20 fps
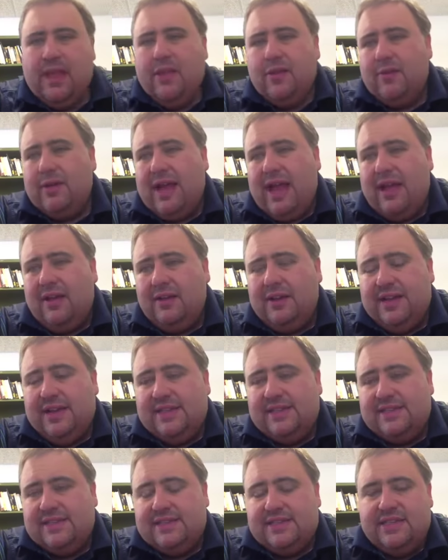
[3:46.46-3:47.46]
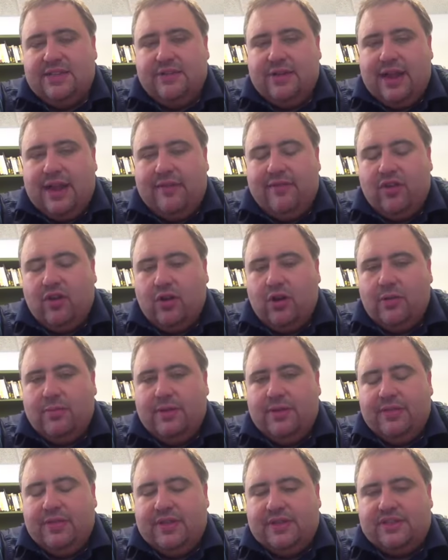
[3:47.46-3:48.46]
The reality is that you can have an
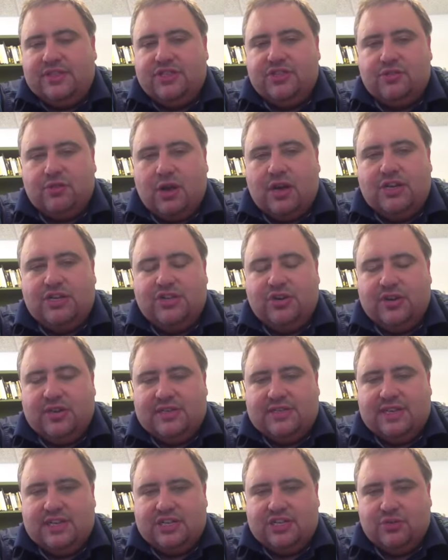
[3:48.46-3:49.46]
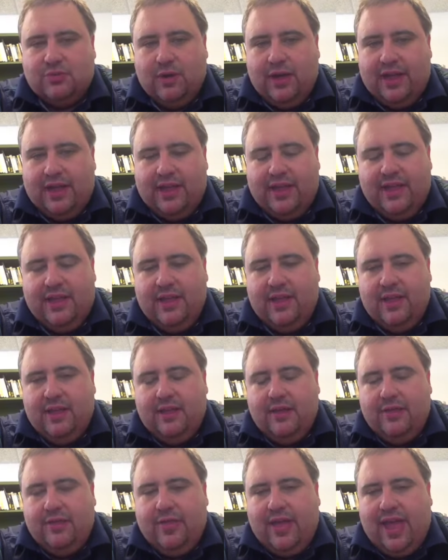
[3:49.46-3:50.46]
argument that's structured in such a way
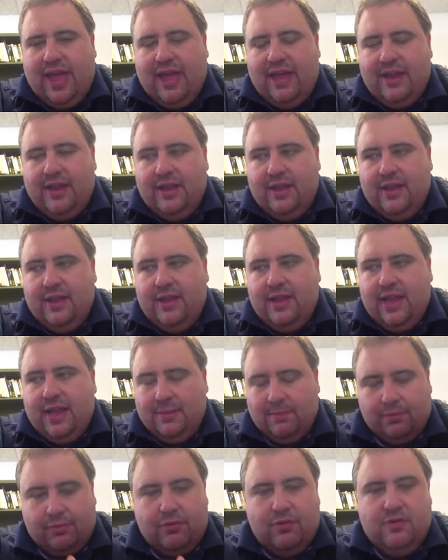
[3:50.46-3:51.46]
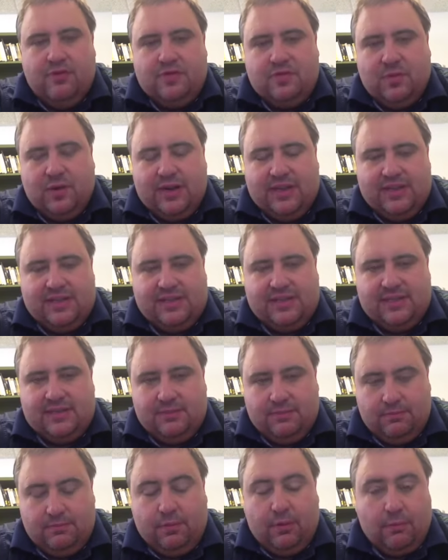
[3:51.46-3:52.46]
that it proves what it
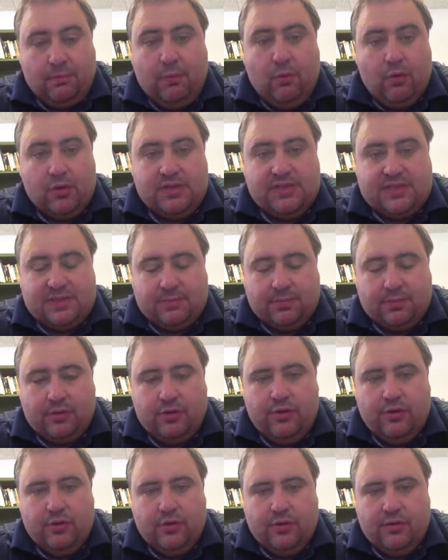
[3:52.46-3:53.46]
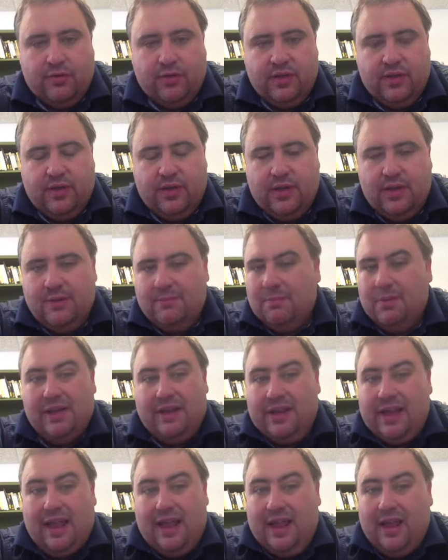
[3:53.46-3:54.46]
purports to prove,
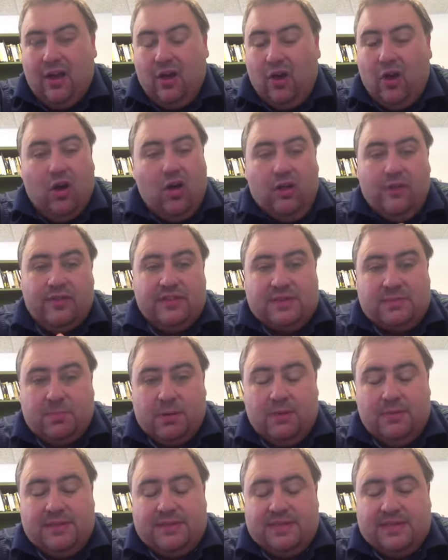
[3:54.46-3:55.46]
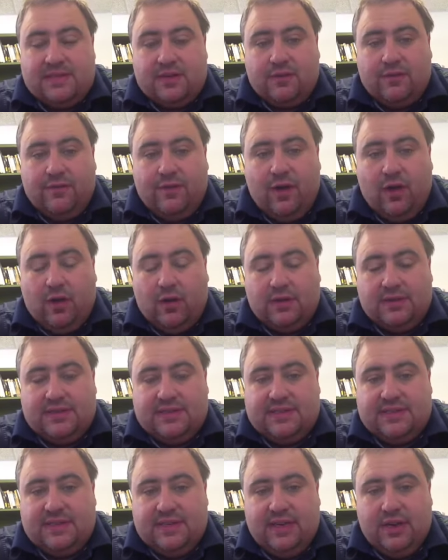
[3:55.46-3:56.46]
but all of its premises are
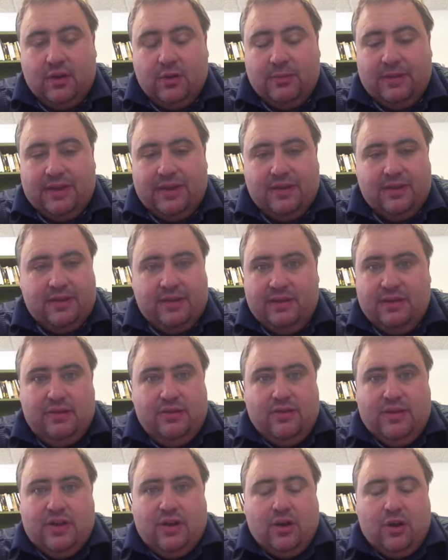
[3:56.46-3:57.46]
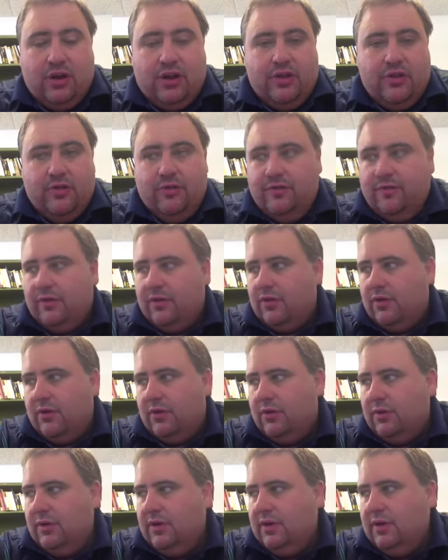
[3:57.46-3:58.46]
false. You could argue
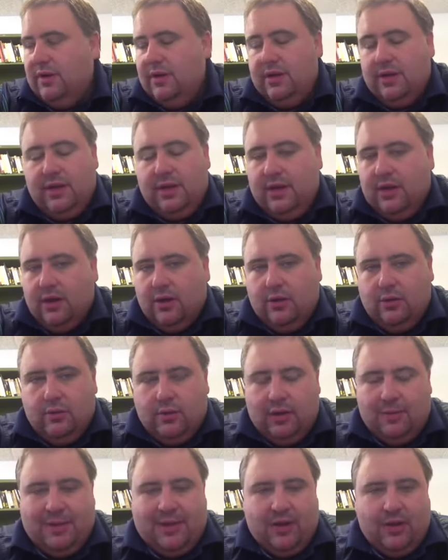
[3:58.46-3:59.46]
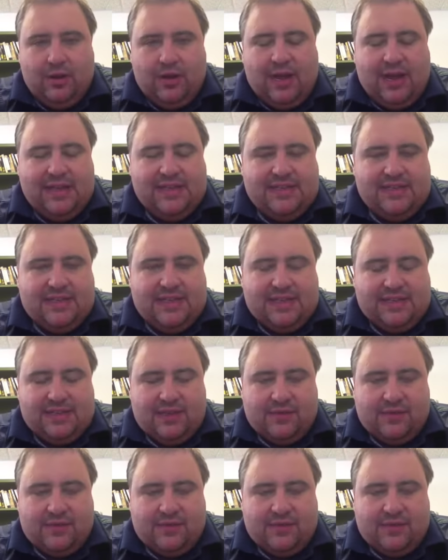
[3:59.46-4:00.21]
for, all kinds of things.